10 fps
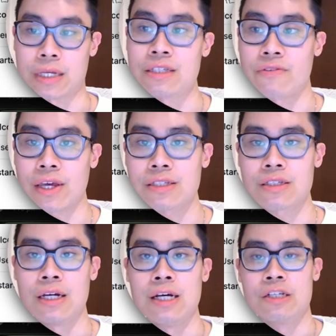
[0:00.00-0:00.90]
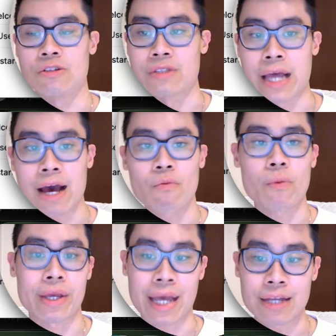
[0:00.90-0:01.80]
interface. So now what
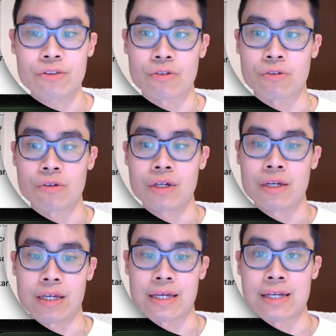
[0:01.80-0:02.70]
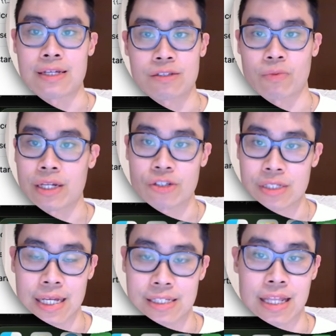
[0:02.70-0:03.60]
we can do is we can just test